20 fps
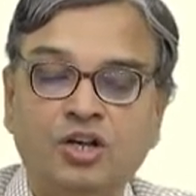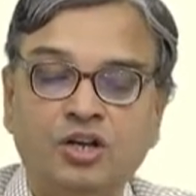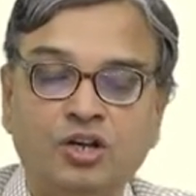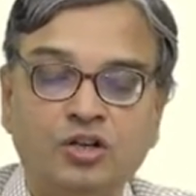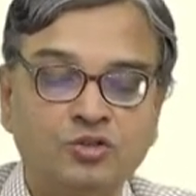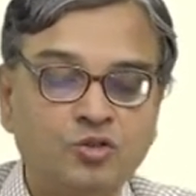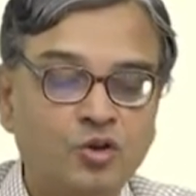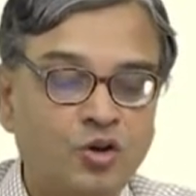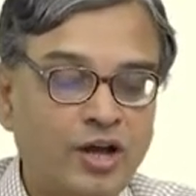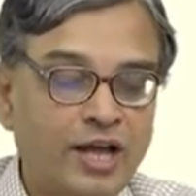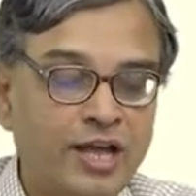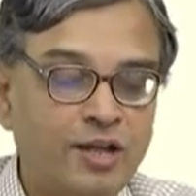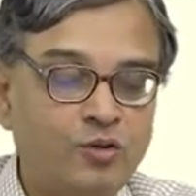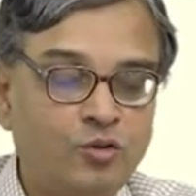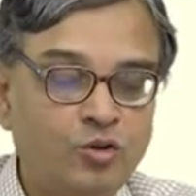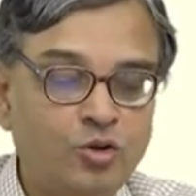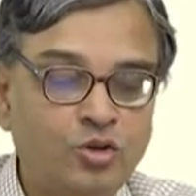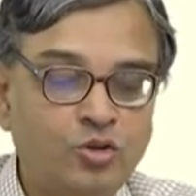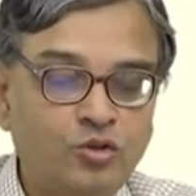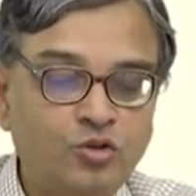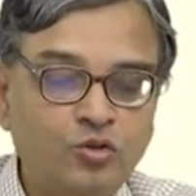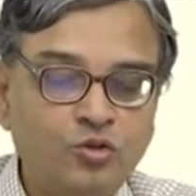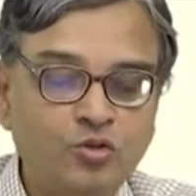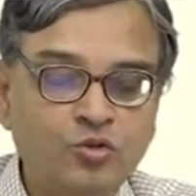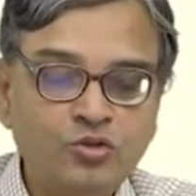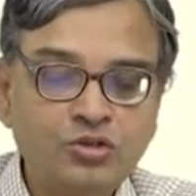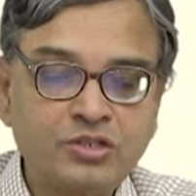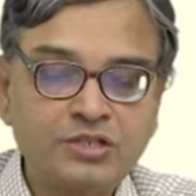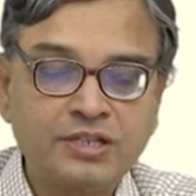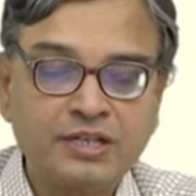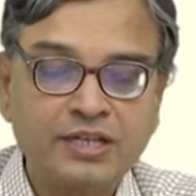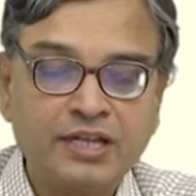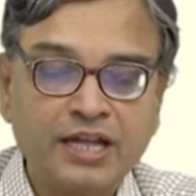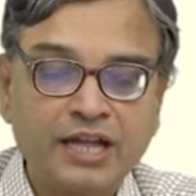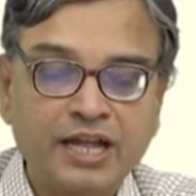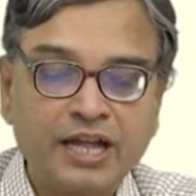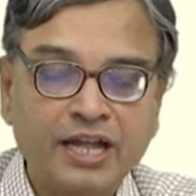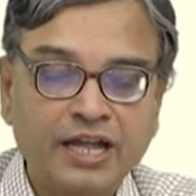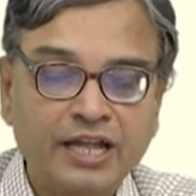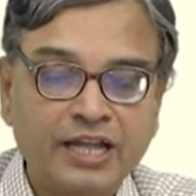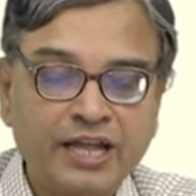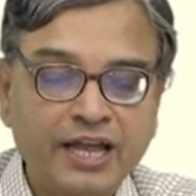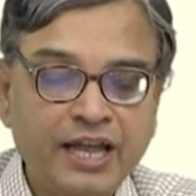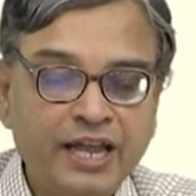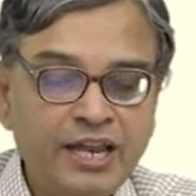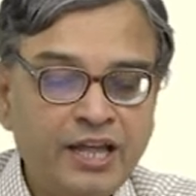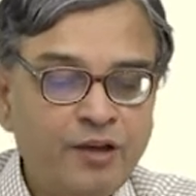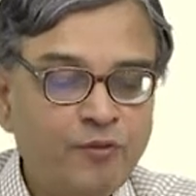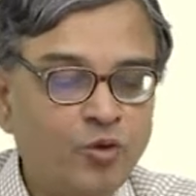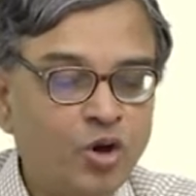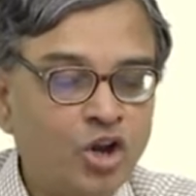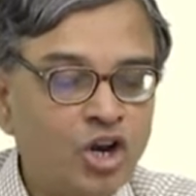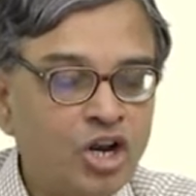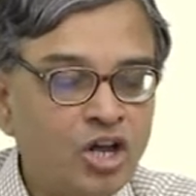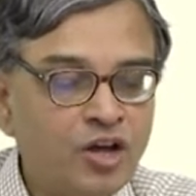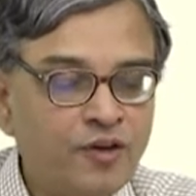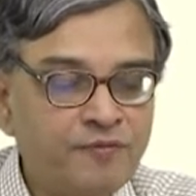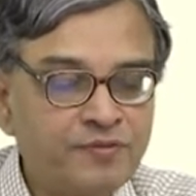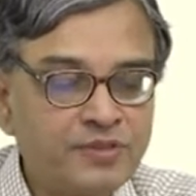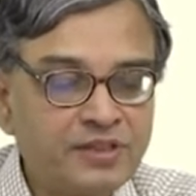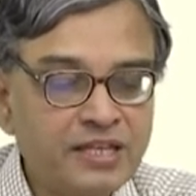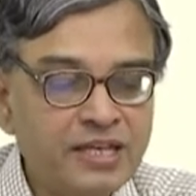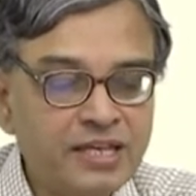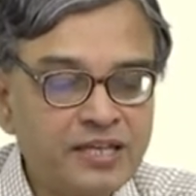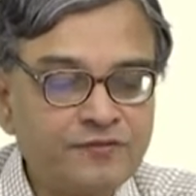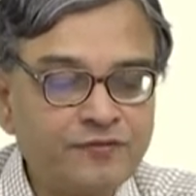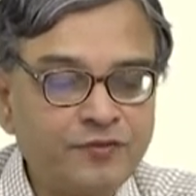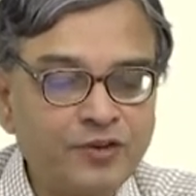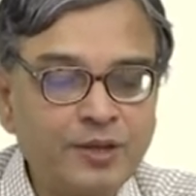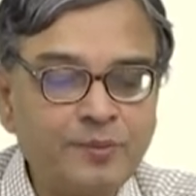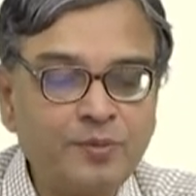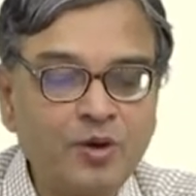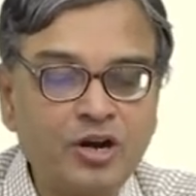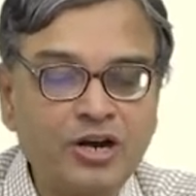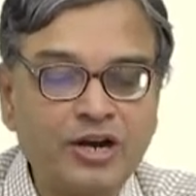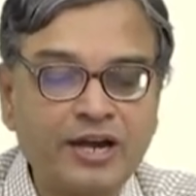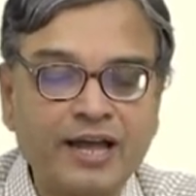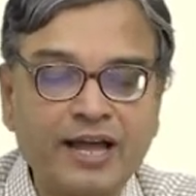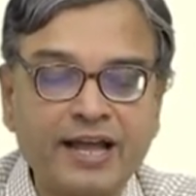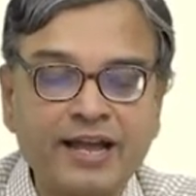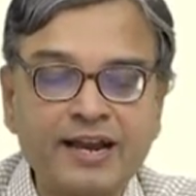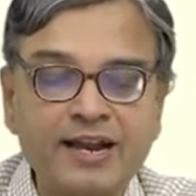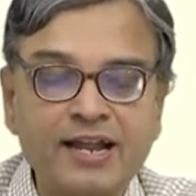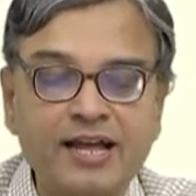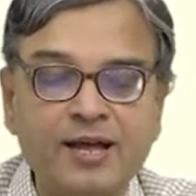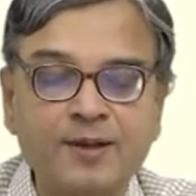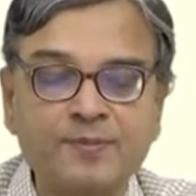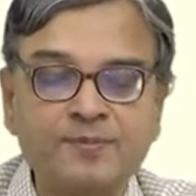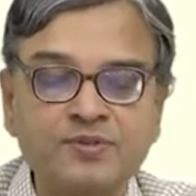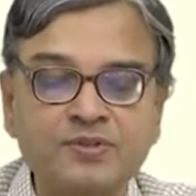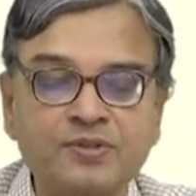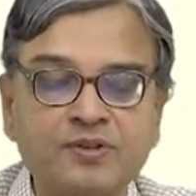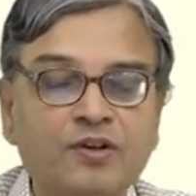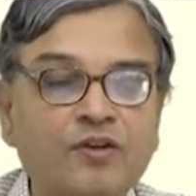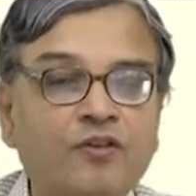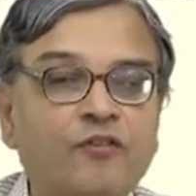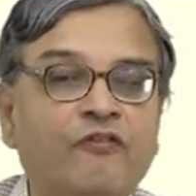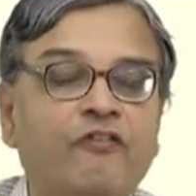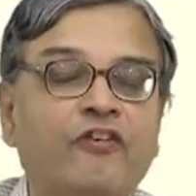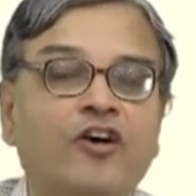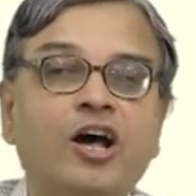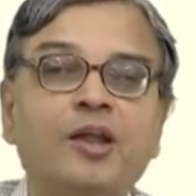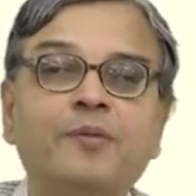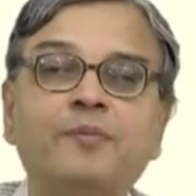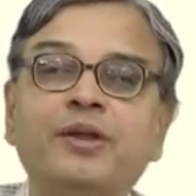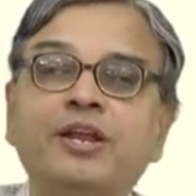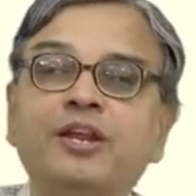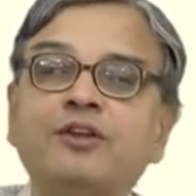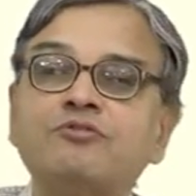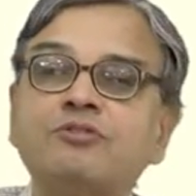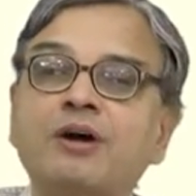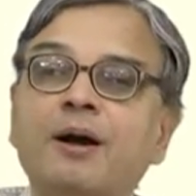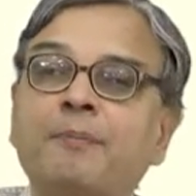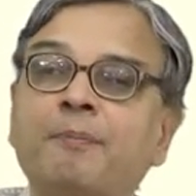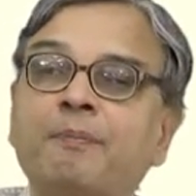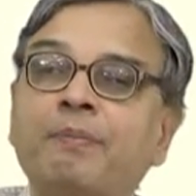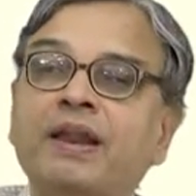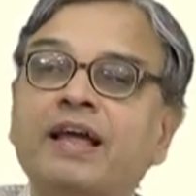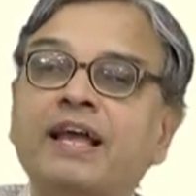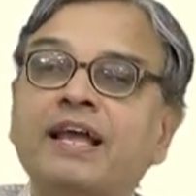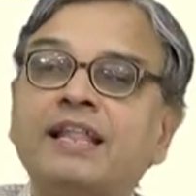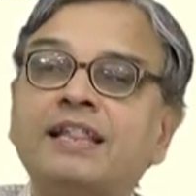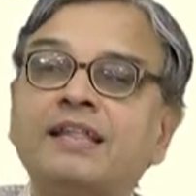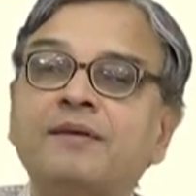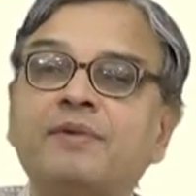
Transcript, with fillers: So, I could use any one of these free body diagrams for me to apply the